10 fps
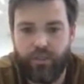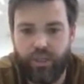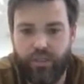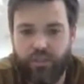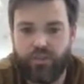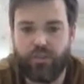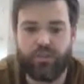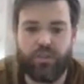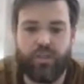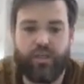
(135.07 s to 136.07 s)
And change
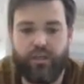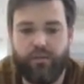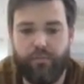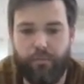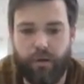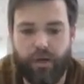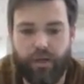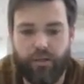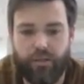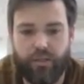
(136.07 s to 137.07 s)
this 10
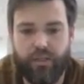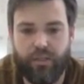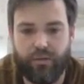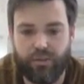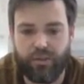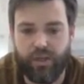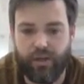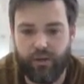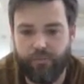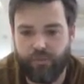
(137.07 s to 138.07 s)
by deleting what's
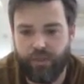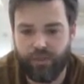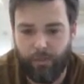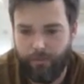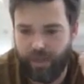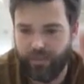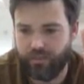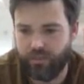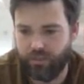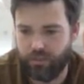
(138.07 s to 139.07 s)
there and hit the
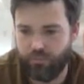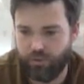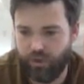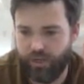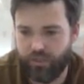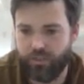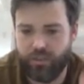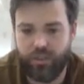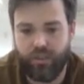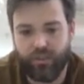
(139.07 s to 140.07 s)
minus, the
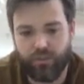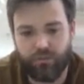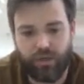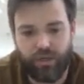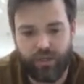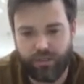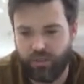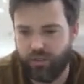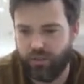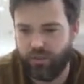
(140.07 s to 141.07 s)
subtraction key. It's right next
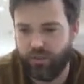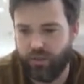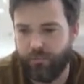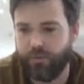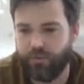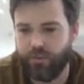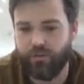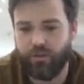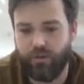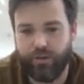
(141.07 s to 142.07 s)
to the number
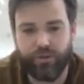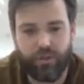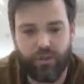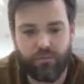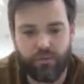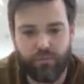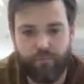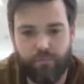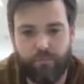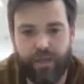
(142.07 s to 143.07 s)
0 on your keyboard,
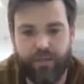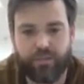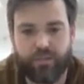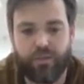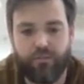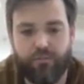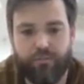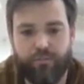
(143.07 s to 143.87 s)
minus 10.